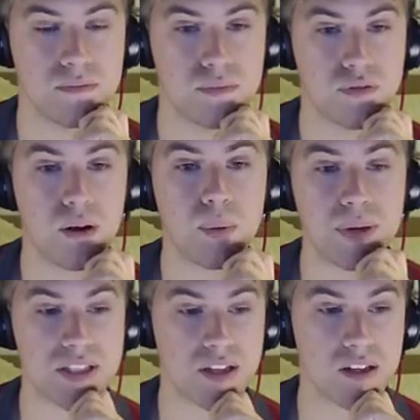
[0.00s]

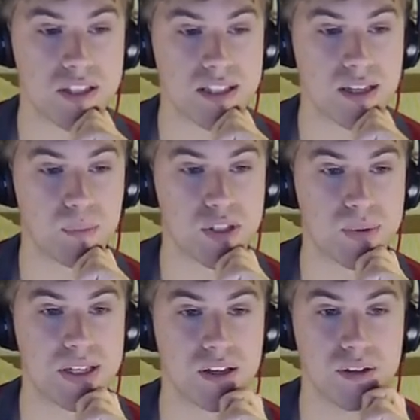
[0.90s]
probably start setting up with
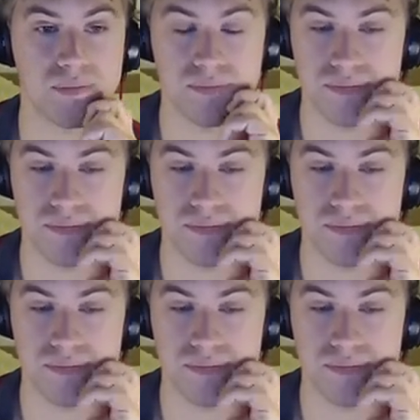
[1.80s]
Suicune.